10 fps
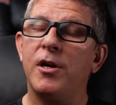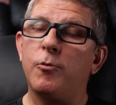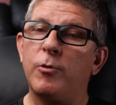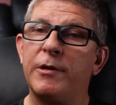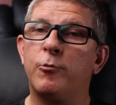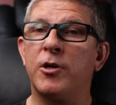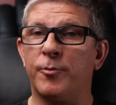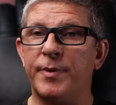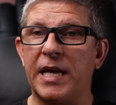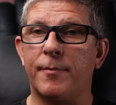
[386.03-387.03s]
we will
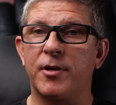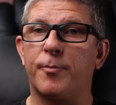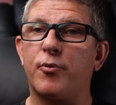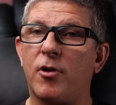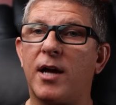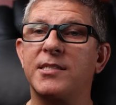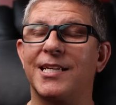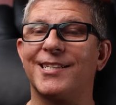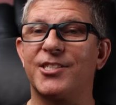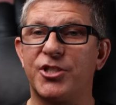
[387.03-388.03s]
be able to
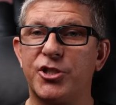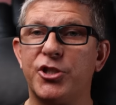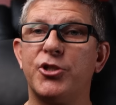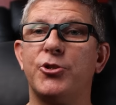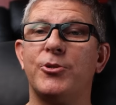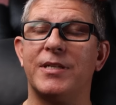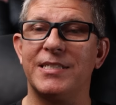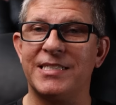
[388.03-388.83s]
process 2